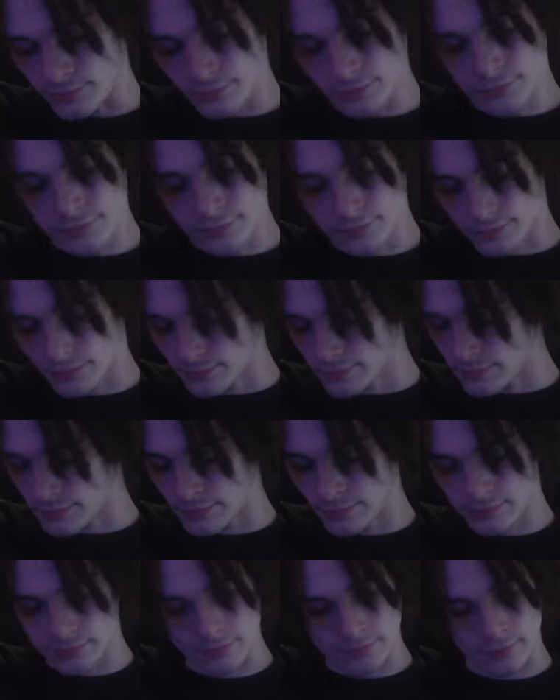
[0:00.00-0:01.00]
Mmm.
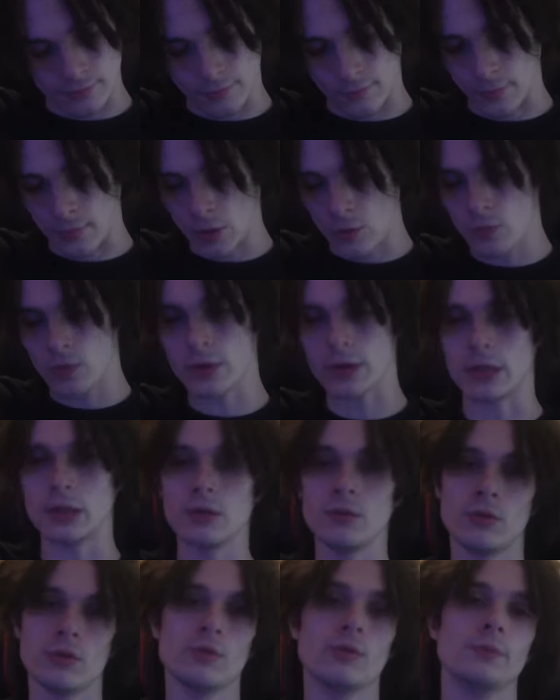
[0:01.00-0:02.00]
Mmm. What are
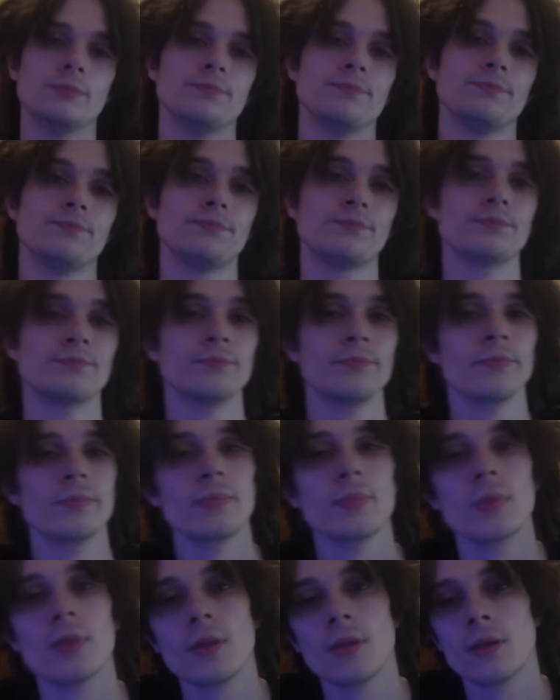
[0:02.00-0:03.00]
you doing?
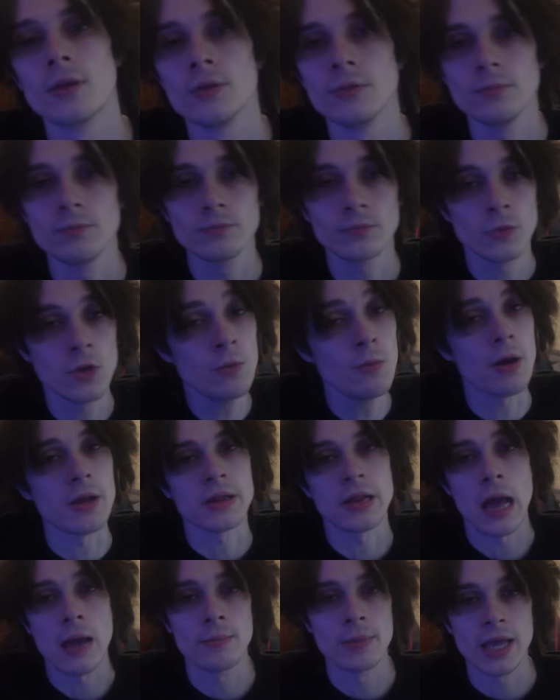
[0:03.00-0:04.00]
You
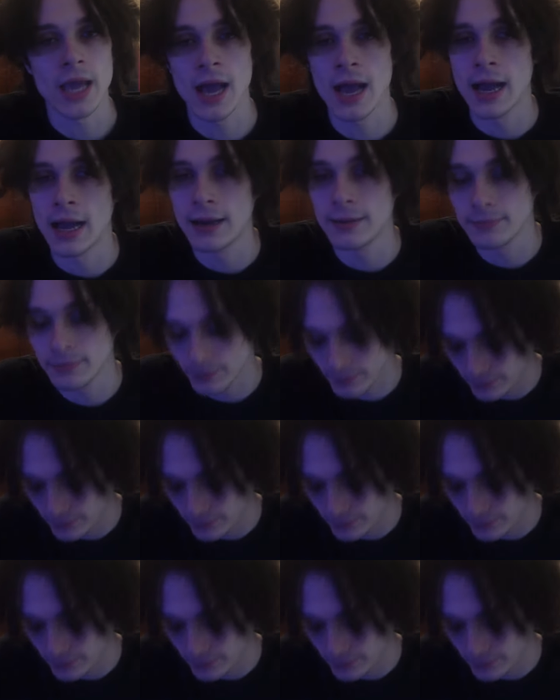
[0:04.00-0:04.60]
must not be high.